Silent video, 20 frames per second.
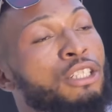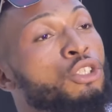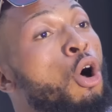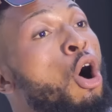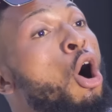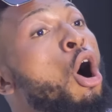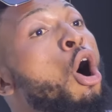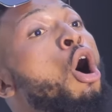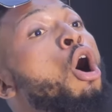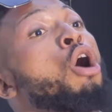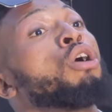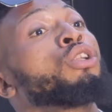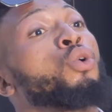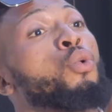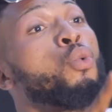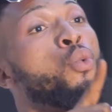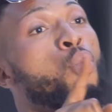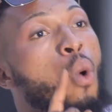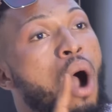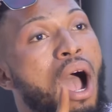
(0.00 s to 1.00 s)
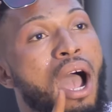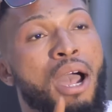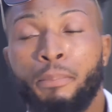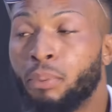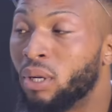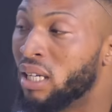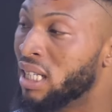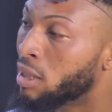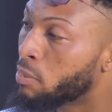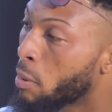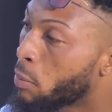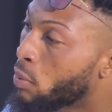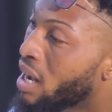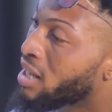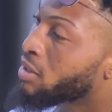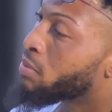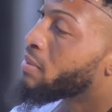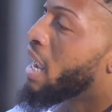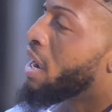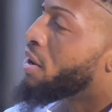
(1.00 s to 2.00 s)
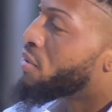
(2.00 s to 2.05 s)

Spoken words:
that all the while police people have been